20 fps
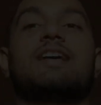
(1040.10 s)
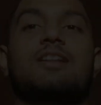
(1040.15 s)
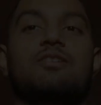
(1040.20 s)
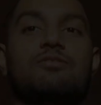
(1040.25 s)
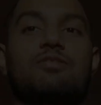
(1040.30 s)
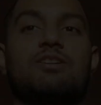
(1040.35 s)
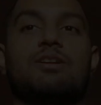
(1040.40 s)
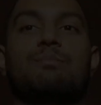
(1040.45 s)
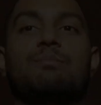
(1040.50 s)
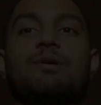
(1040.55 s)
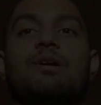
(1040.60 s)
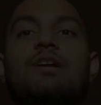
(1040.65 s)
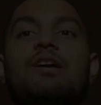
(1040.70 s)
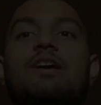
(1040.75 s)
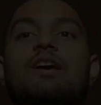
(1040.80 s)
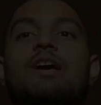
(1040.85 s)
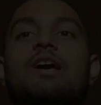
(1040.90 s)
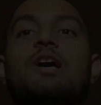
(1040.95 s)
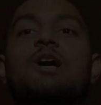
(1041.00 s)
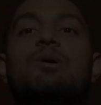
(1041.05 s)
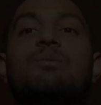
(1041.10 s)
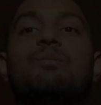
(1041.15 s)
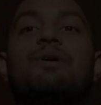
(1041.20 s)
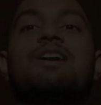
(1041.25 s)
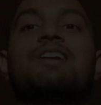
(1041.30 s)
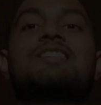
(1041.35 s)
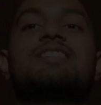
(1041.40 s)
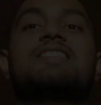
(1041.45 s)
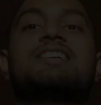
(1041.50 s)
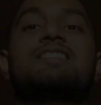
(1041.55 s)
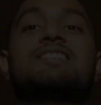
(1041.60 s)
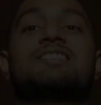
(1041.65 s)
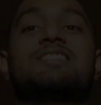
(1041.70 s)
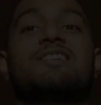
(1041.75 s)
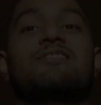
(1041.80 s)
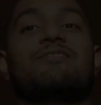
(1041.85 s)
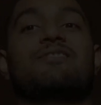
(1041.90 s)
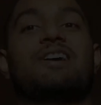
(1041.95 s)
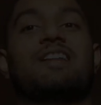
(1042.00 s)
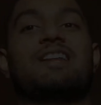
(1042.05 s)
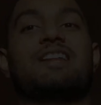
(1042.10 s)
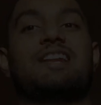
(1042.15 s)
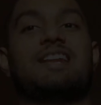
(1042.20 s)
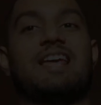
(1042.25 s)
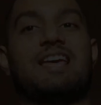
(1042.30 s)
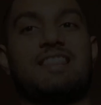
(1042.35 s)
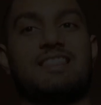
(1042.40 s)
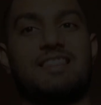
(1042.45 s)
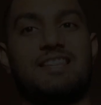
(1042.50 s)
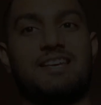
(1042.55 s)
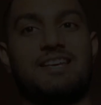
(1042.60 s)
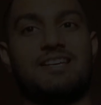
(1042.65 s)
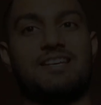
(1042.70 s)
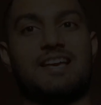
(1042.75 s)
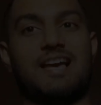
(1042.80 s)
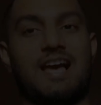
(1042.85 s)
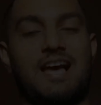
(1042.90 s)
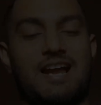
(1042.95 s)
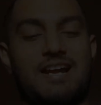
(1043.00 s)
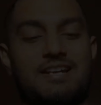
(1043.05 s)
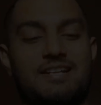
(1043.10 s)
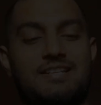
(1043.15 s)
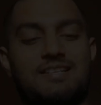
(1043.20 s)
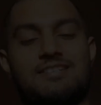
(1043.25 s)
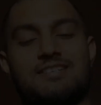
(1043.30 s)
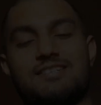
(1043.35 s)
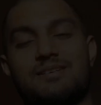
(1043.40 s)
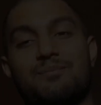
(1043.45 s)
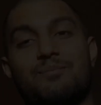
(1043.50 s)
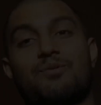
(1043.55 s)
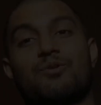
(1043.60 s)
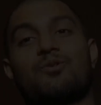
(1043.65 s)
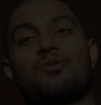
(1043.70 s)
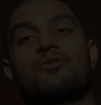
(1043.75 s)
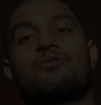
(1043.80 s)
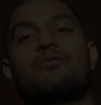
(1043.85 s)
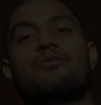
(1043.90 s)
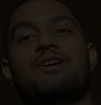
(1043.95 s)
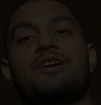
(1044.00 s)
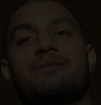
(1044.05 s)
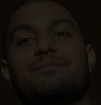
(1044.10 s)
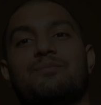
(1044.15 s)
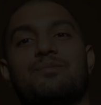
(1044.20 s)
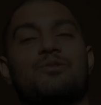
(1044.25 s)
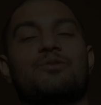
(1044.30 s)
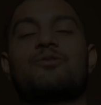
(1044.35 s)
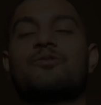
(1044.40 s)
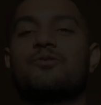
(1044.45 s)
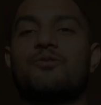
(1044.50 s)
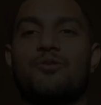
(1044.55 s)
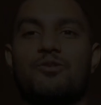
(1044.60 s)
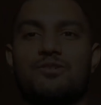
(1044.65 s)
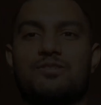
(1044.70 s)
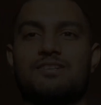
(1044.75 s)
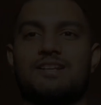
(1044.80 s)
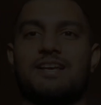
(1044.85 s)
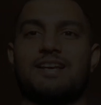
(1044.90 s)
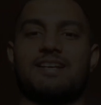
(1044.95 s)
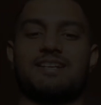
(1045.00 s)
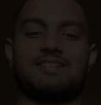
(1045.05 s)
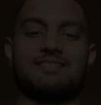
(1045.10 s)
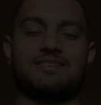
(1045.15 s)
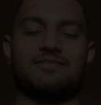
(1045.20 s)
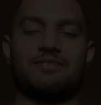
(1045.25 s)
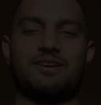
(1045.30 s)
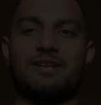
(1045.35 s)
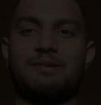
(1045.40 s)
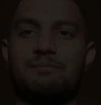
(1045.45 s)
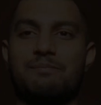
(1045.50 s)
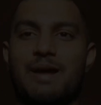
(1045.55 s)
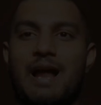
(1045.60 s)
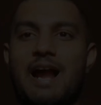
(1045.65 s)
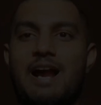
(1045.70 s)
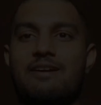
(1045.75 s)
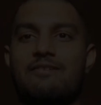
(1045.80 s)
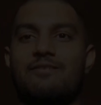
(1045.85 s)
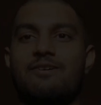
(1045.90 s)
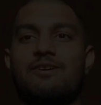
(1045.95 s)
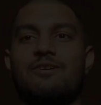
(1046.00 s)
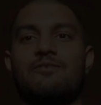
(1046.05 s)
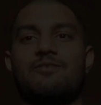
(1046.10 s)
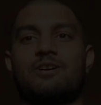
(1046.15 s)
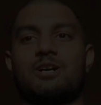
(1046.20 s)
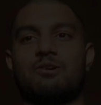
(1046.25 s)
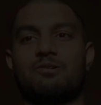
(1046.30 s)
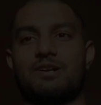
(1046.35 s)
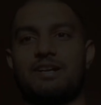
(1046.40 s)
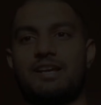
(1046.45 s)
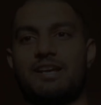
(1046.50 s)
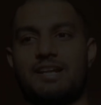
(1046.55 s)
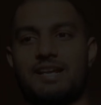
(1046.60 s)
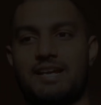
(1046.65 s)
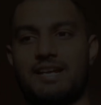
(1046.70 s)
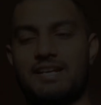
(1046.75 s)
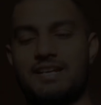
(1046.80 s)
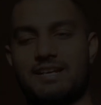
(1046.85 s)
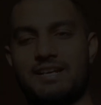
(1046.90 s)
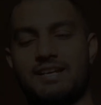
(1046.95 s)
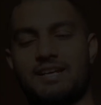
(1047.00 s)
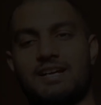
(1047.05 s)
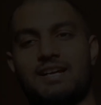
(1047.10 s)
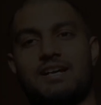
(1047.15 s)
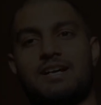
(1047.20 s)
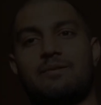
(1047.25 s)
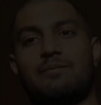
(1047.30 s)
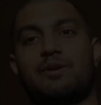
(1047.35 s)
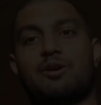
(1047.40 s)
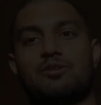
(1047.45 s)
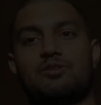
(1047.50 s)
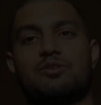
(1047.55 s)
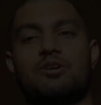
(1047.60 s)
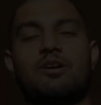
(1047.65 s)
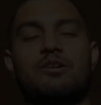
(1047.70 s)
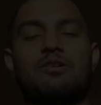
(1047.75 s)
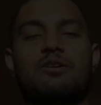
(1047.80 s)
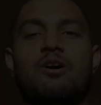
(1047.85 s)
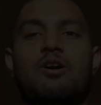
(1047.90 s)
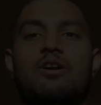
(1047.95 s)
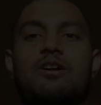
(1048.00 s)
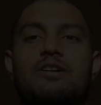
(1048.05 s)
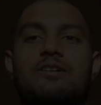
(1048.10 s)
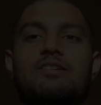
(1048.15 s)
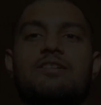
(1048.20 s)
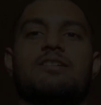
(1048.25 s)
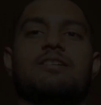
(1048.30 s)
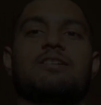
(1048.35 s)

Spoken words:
tell you the number. But this is a very lengthy, and this is a brute force. Like it's a very bad way of counting, right? Because you are not